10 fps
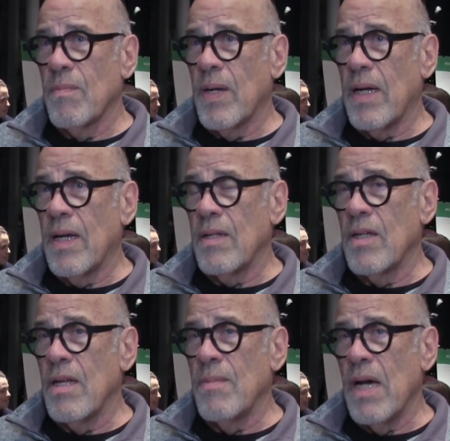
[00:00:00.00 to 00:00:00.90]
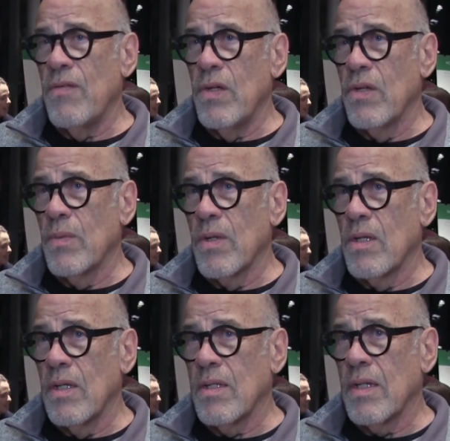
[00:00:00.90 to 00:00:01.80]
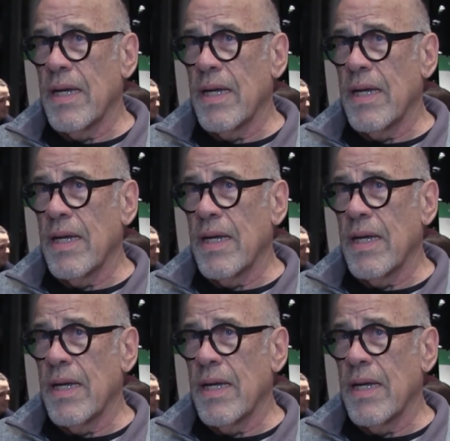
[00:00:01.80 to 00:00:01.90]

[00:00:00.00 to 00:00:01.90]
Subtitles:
But in my view of the world,